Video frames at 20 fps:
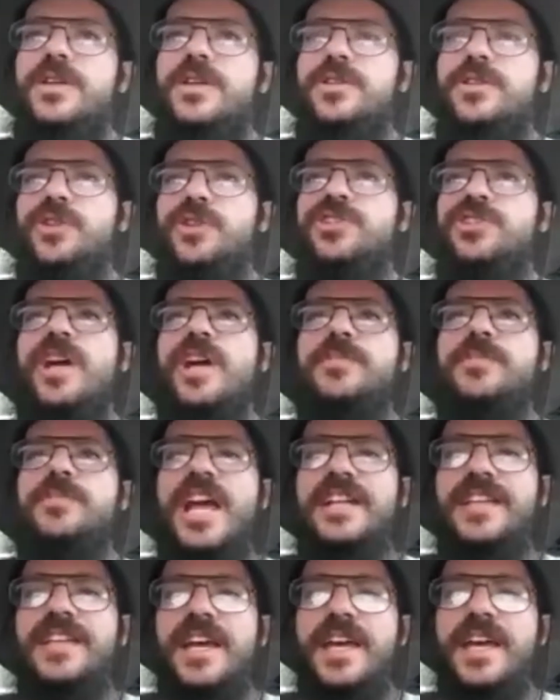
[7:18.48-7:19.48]

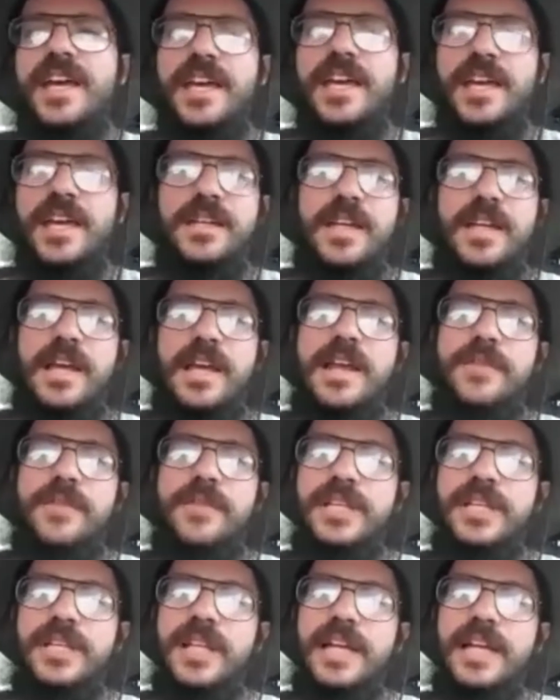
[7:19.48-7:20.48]
subject at hand and
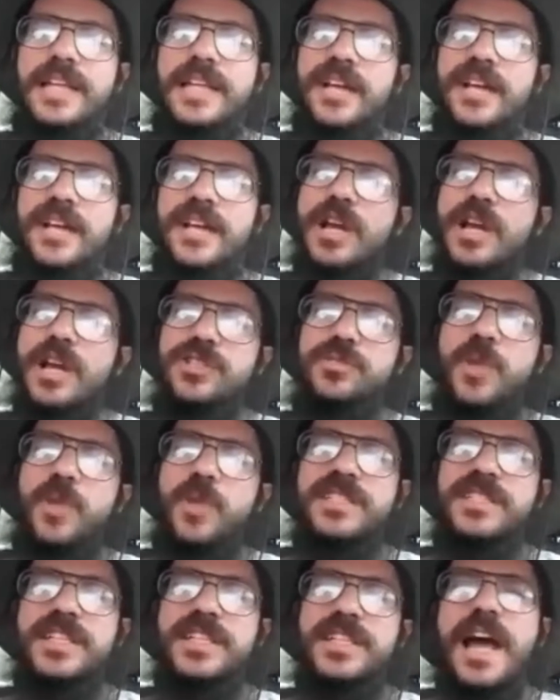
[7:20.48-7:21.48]
everything like that. So I just
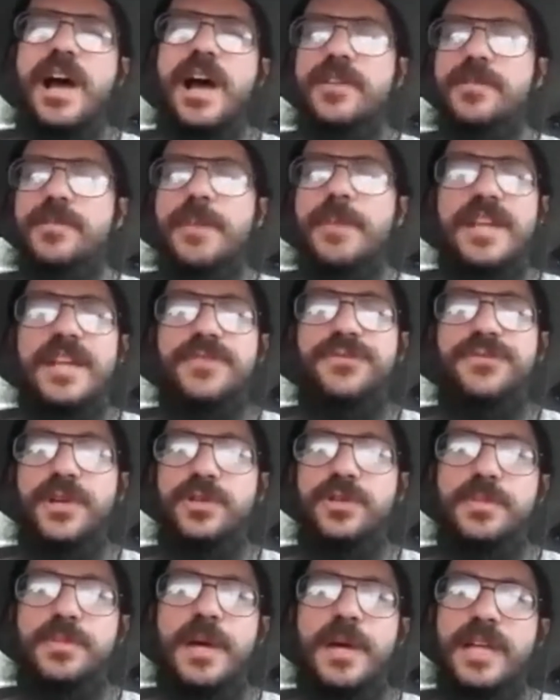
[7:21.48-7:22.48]
want to see how everybody
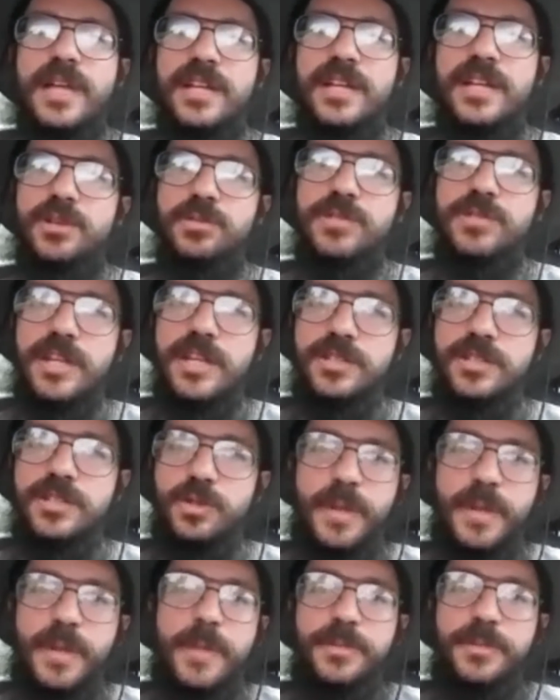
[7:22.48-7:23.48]
feels about that. So Desco,
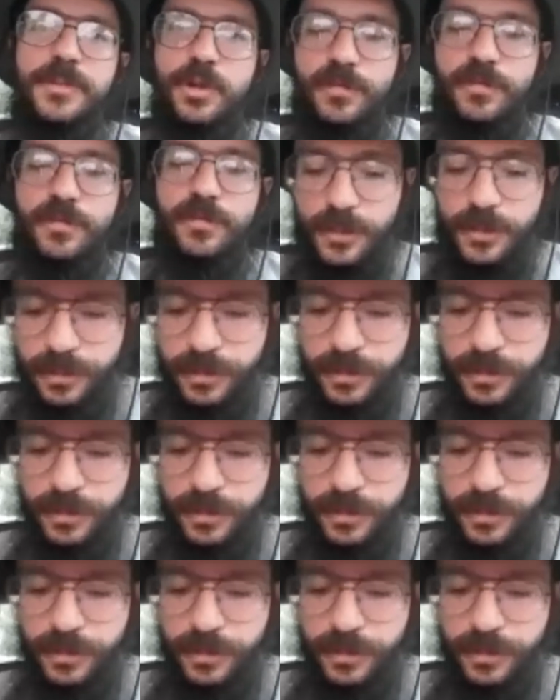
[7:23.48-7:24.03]
pop it off, man.